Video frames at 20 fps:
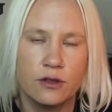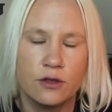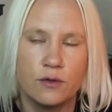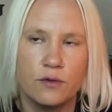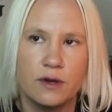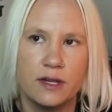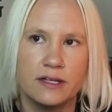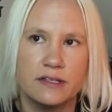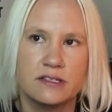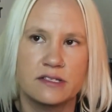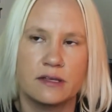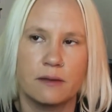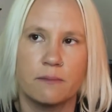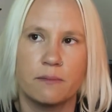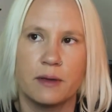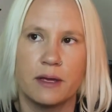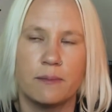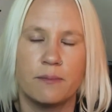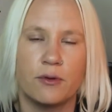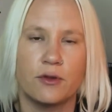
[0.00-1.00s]
You need some
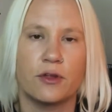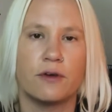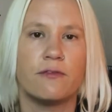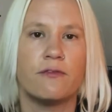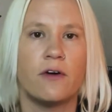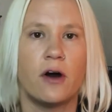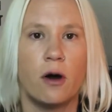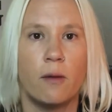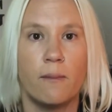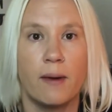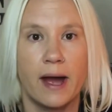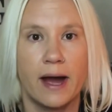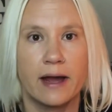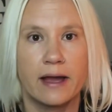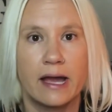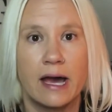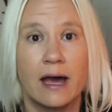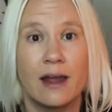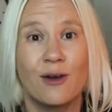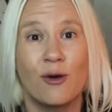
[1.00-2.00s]
people to fall
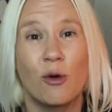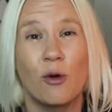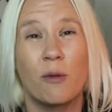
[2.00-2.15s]
back on,